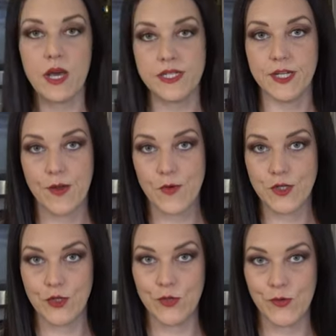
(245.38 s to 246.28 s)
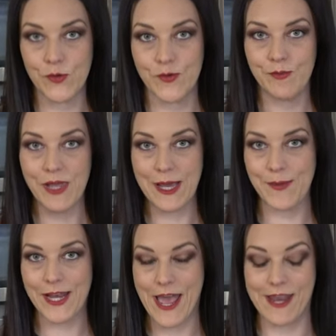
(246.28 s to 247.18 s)
Cocktail number two,
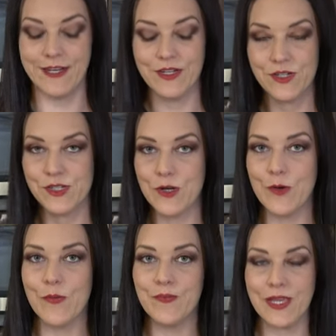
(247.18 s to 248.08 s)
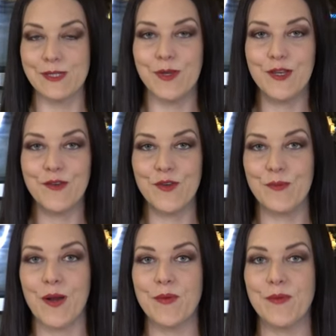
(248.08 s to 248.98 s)
Black Manhattan. So as many of you
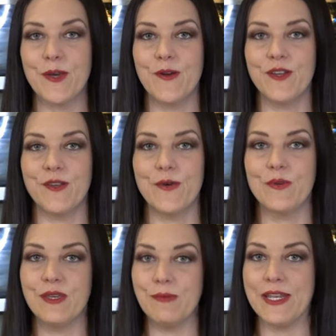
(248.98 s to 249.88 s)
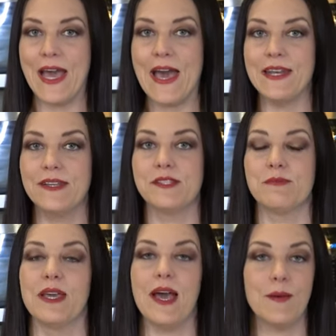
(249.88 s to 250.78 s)
probably already know, the Manhattan is
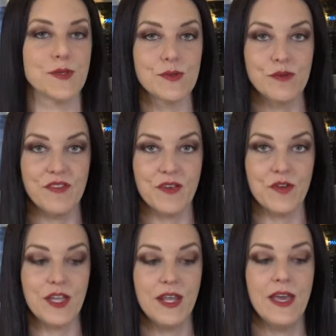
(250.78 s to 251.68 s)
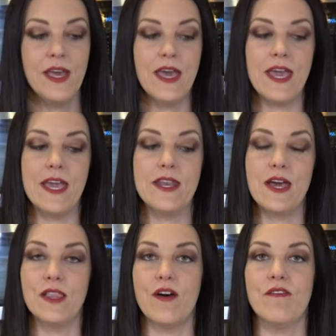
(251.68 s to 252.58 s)
my absolute favorite and
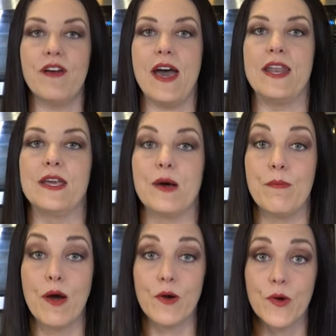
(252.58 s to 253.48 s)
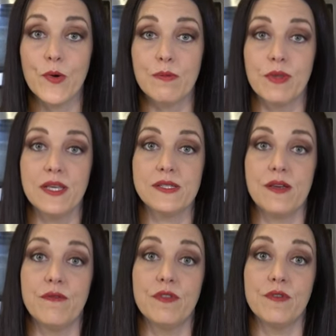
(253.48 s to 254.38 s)
I love adding Amaro in place
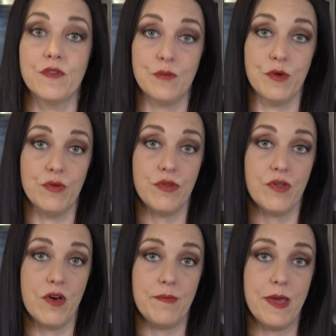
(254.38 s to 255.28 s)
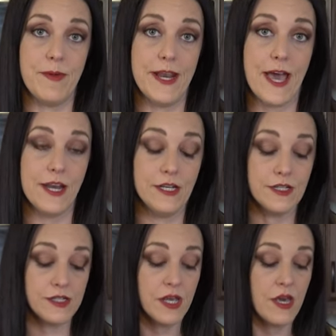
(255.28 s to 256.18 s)
of the vermouth on my
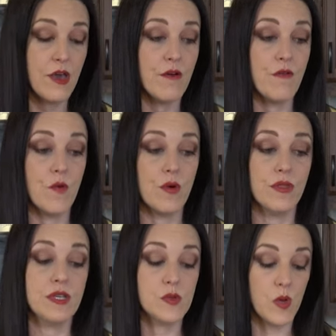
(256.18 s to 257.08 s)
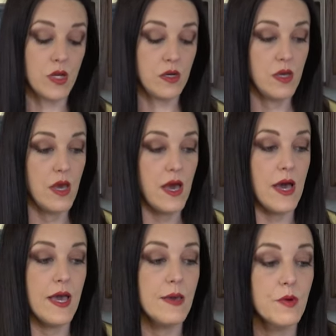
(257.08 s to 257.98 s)
Manhattans. For this one,
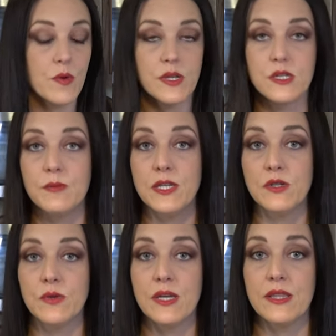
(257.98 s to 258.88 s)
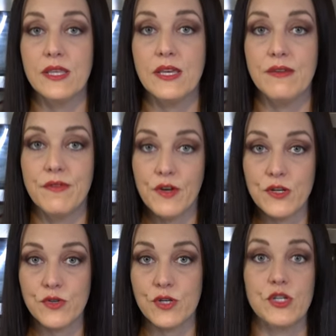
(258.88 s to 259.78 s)
I am going to be doing the
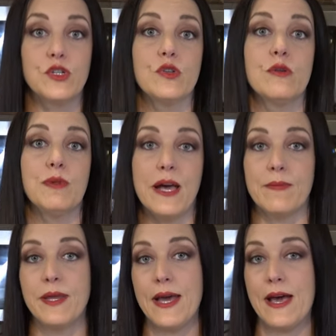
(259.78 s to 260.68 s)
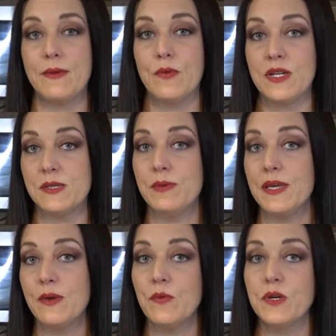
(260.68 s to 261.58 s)
very traditional Black Manhattan
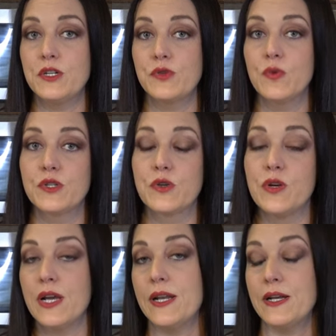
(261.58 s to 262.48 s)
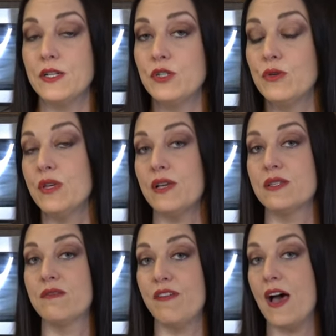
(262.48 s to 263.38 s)
recipe, which was created in
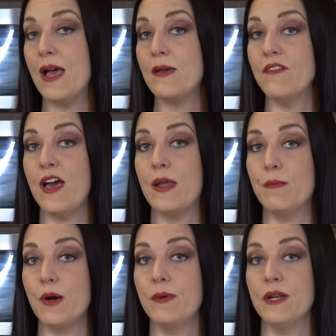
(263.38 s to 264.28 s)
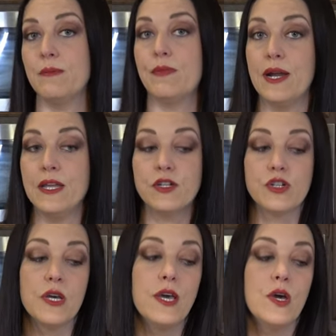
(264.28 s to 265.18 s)
2005 at Bourbon and
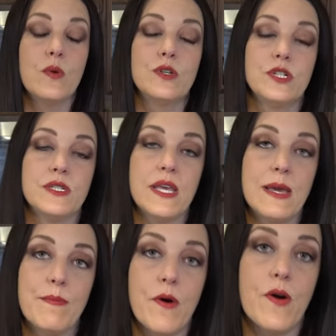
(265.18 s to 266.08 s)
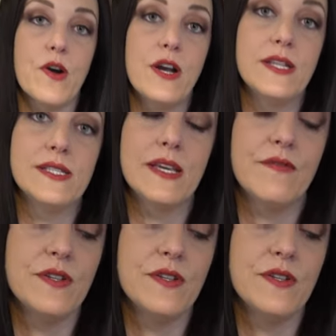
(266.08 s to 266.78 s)
Branch, which is a bar in San